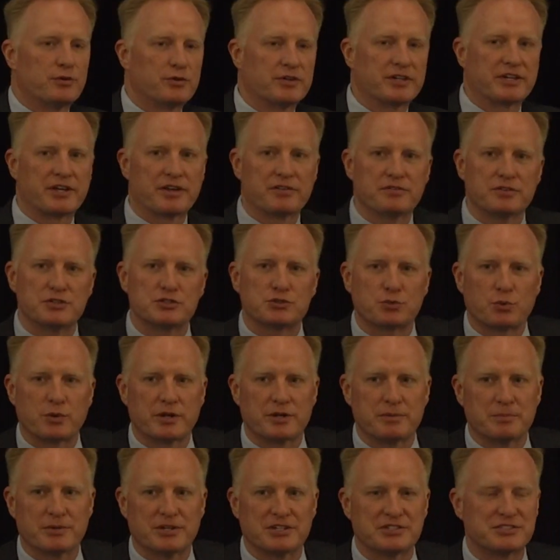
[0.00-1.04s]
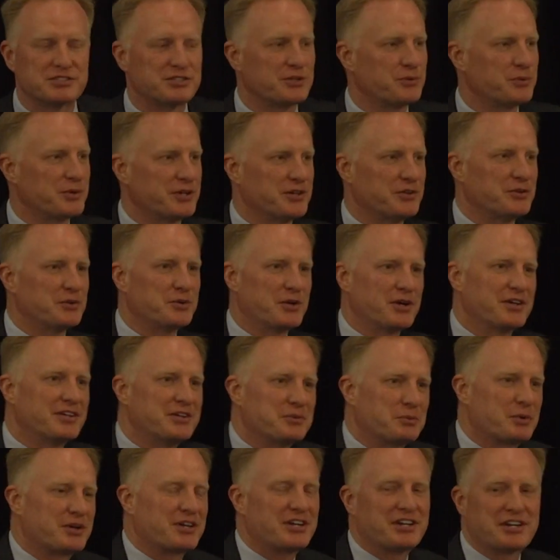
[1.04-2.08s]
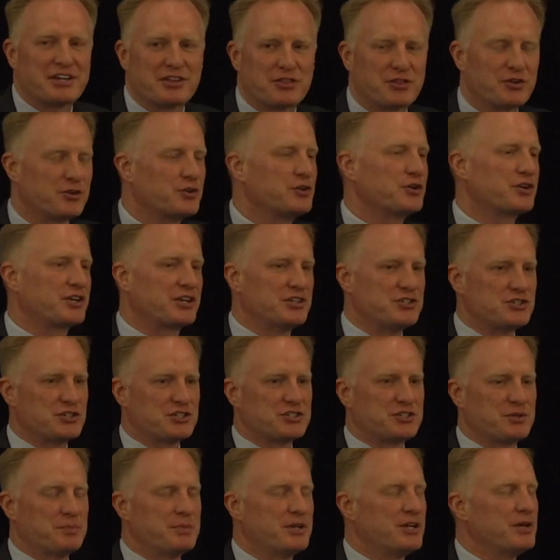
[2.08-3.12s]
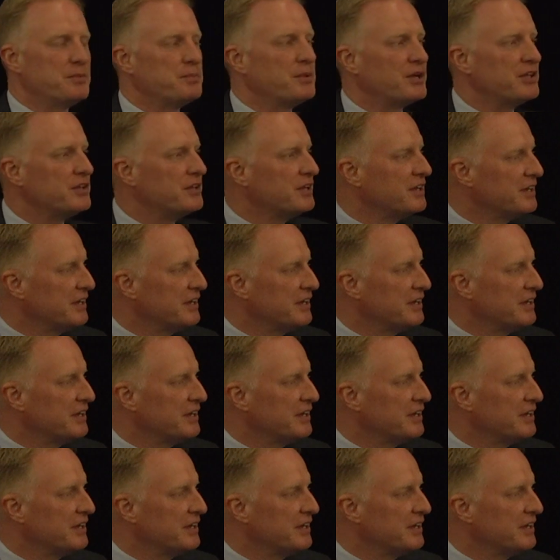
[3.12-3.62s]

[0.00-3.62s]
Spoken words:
only gave us 20 minutes, so we're going to get that hook in just a minute. But